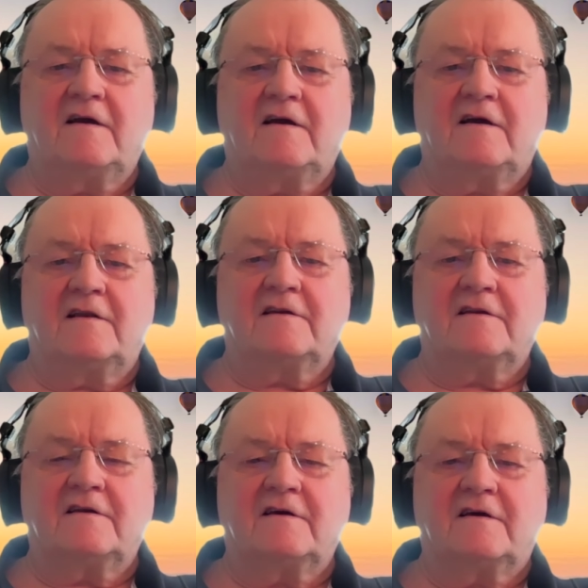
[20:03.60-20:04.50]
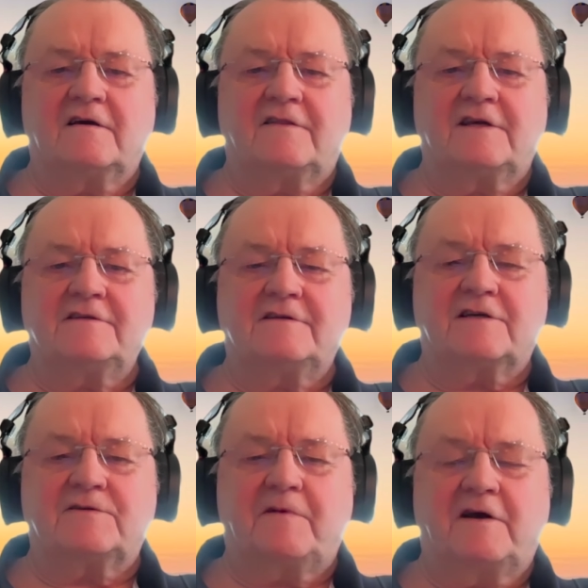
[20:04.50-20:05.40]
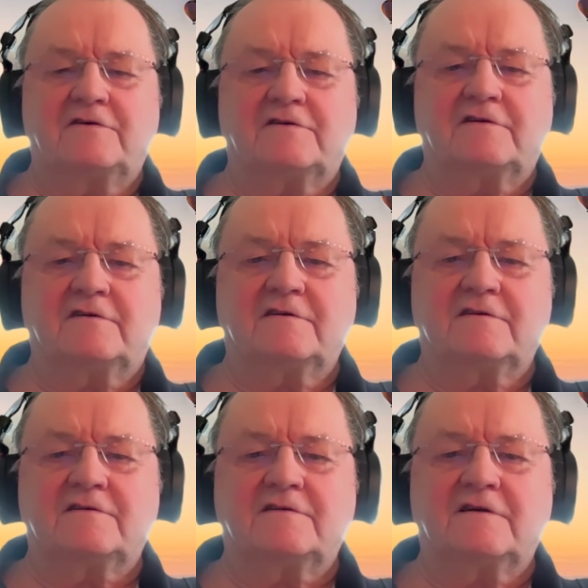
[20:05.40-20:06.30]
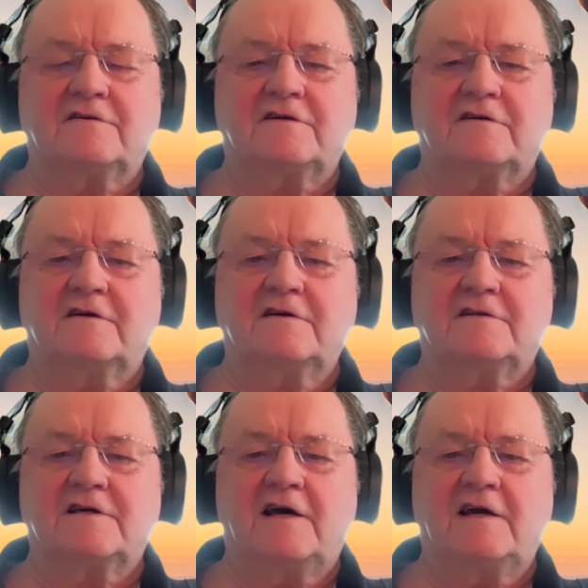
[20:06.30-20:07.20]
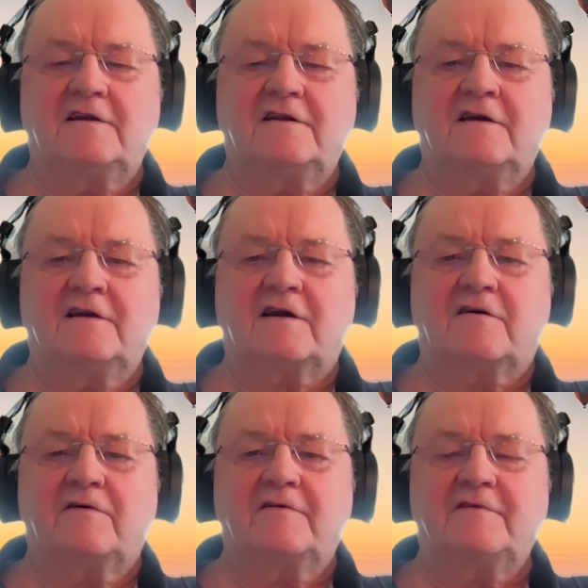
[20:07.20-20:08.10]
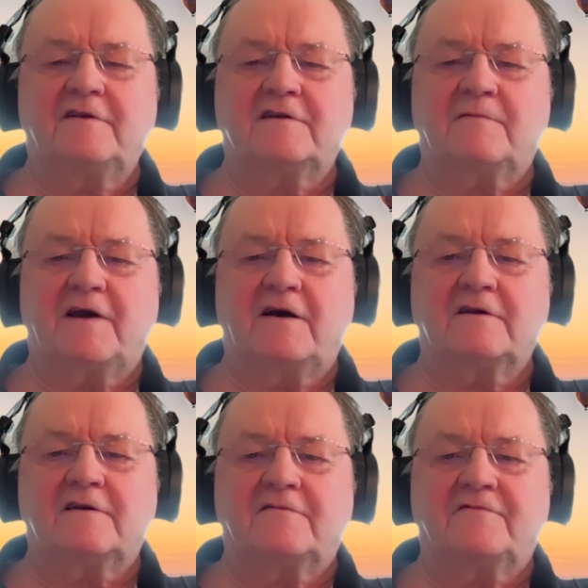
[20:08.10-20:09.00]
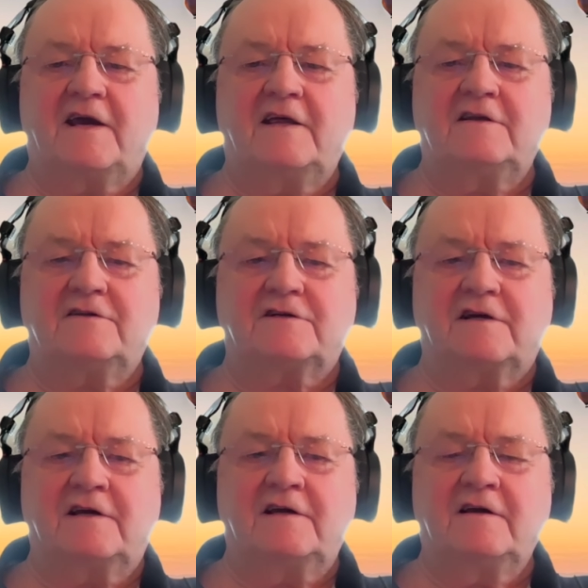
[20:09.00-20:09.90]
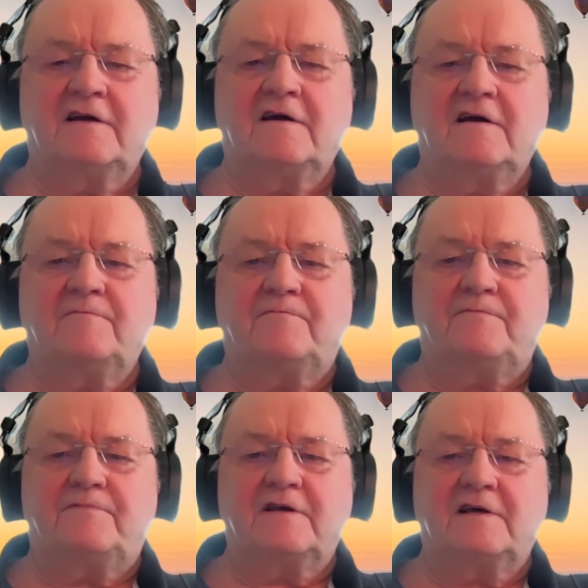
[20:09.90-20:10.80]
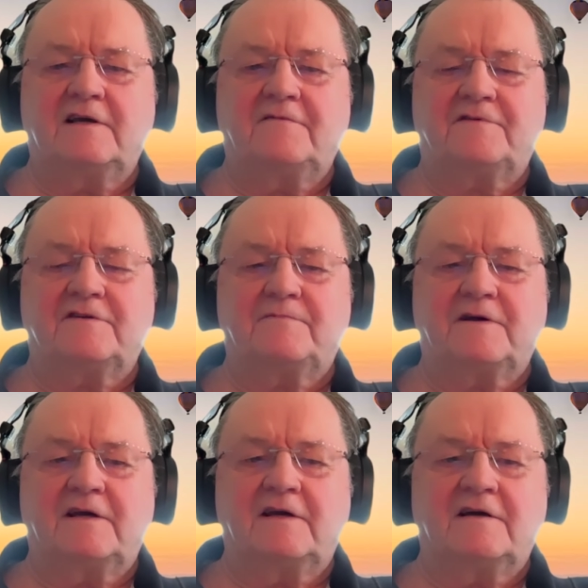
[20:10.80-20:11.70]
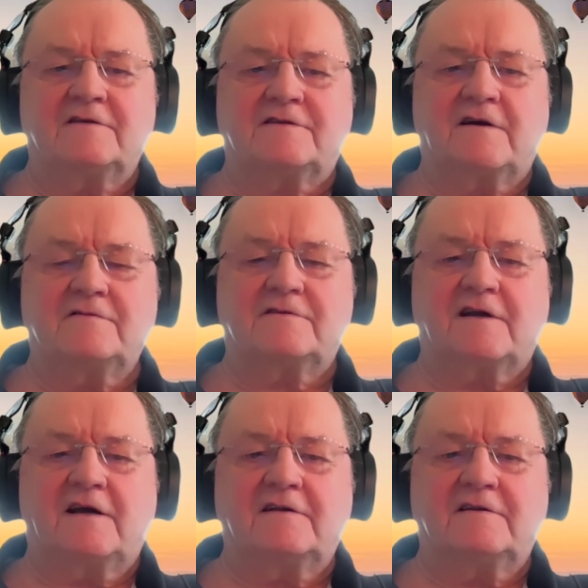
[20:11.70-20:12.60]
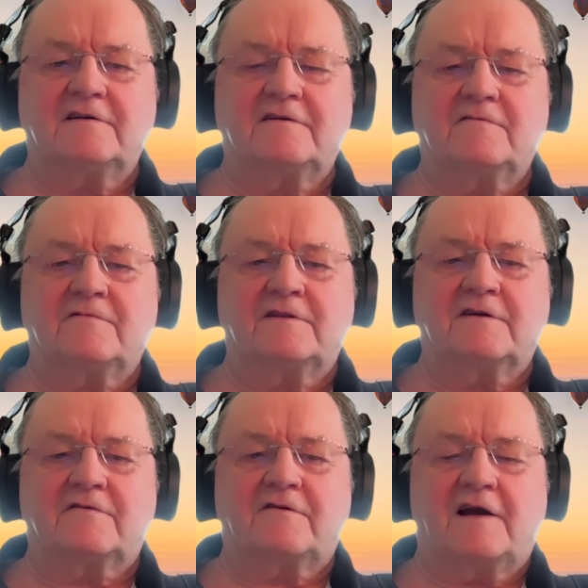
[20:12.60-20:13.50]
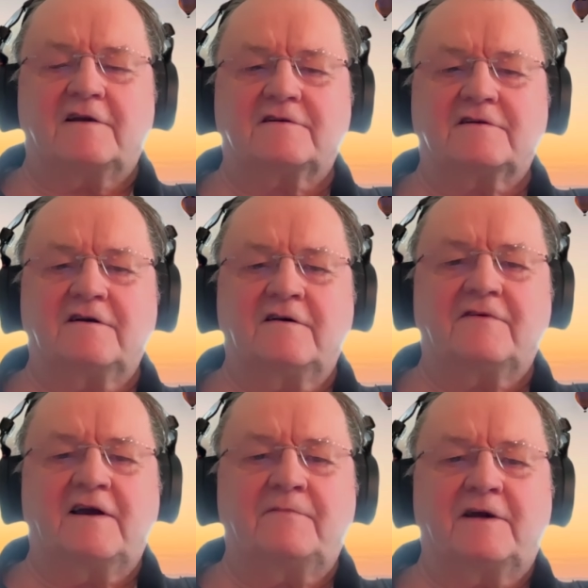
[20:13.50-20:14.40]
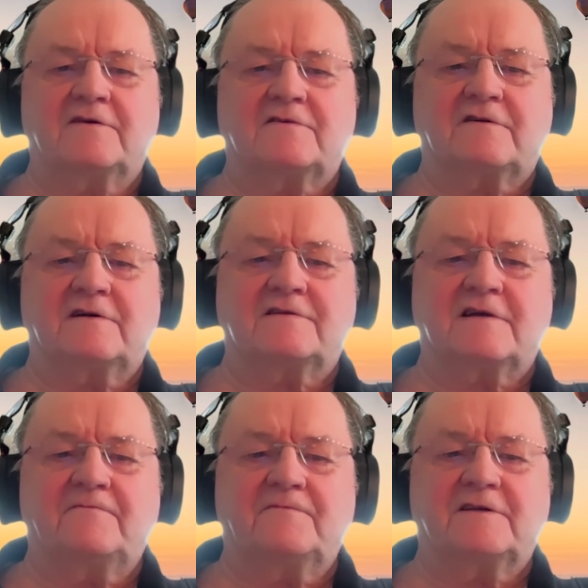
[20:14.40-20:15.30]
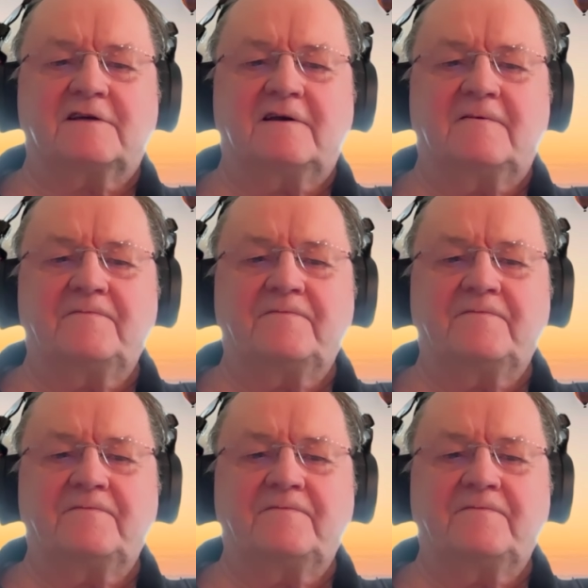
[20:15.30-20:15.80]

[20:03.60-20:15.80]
And these explosions should contain an equivalent amount of energy believed to be associated with the crash of MH370.